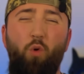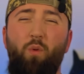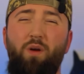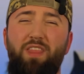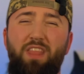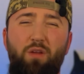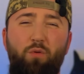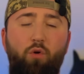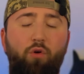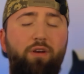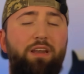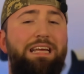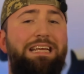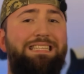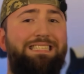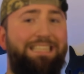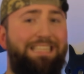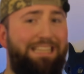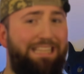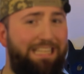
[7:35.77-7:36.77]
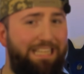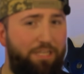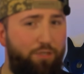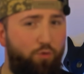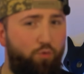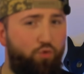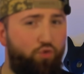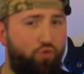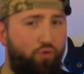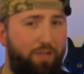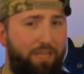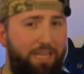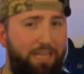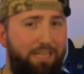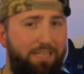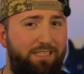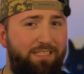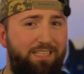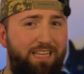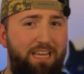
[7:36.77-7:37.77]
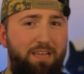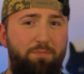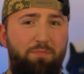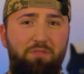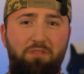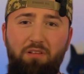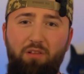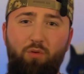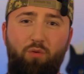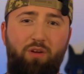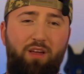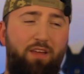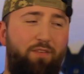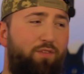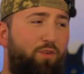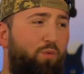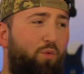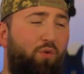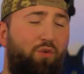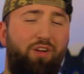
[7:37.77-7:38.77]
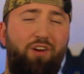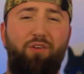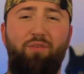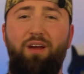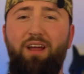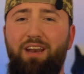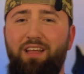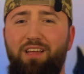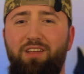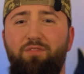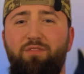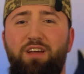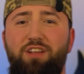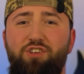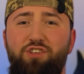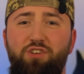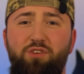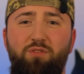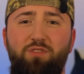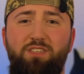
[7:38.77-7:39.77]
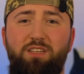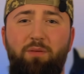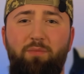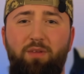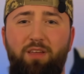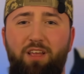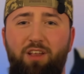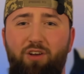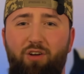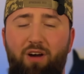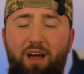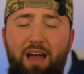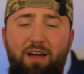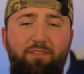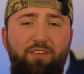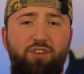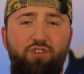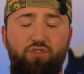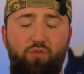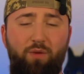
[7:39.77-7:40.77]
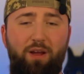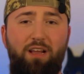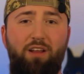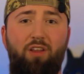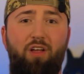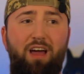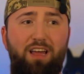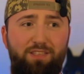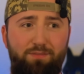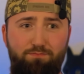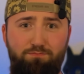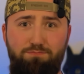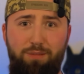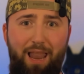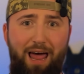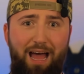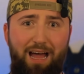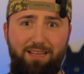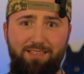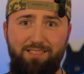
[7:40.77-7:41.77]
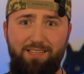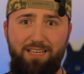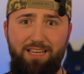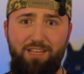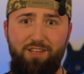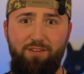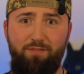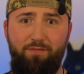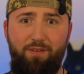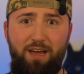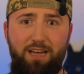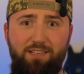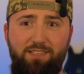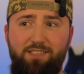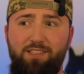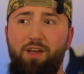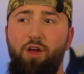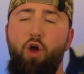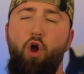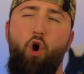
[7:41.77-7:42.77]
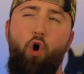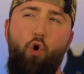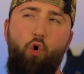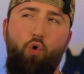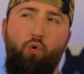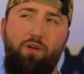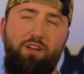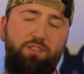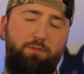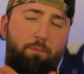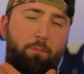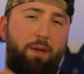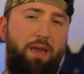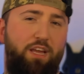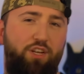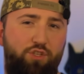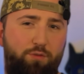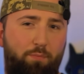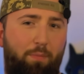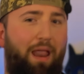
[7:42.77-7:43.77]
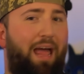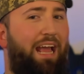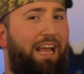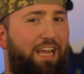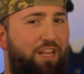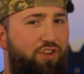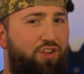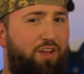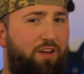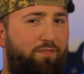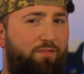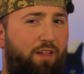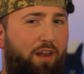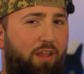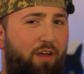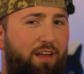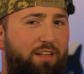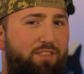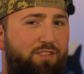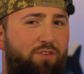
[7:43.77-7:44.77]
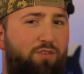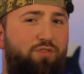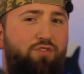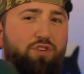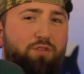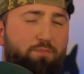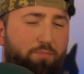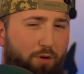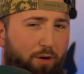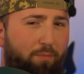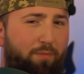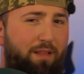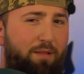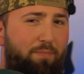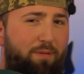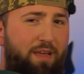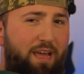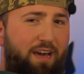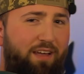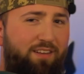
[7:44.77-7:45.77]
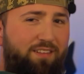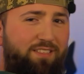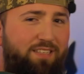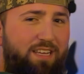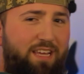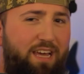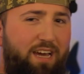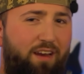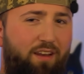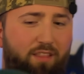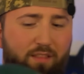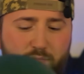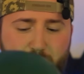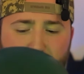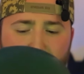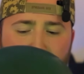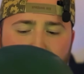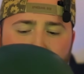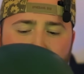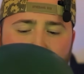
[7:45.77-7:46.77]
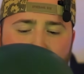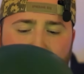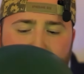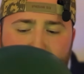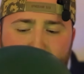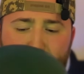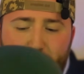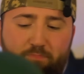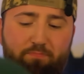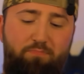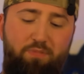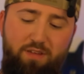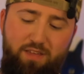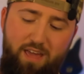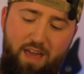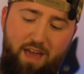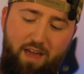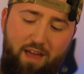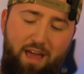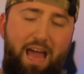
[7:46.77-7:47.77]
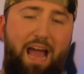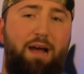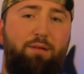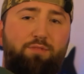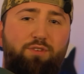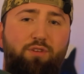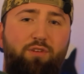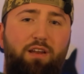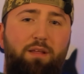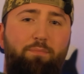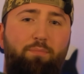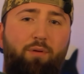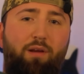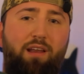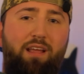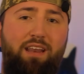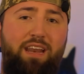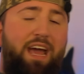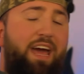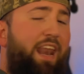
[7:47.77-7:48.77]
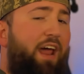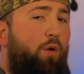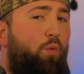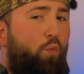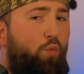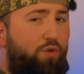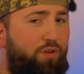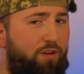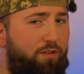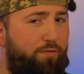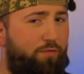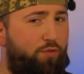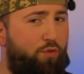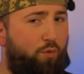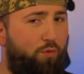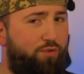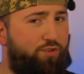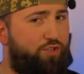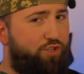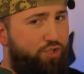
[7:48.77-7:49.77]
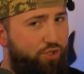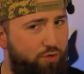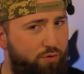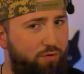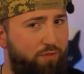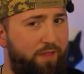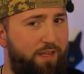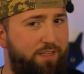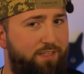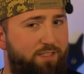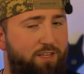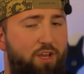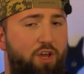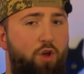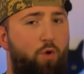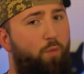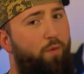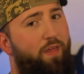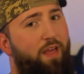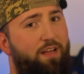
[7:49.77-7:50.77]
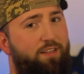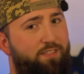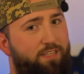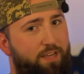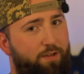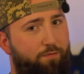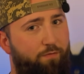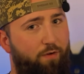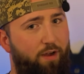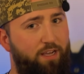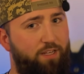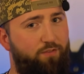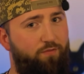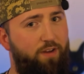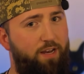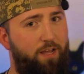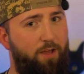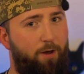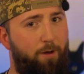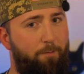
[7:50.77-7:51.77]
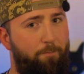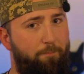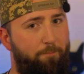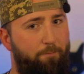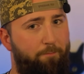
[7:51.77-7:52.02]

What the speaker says: When they're on, it's a little tricky to see, but look, if you're walking around a convention or something, you're not having direct lights blasting in your face, or it's pitch black and you have the lights on, you'd probably be able to see out of them. But yeah, absolutely brilliant, and I wouldn't have thought to do this without seeing Frank's video.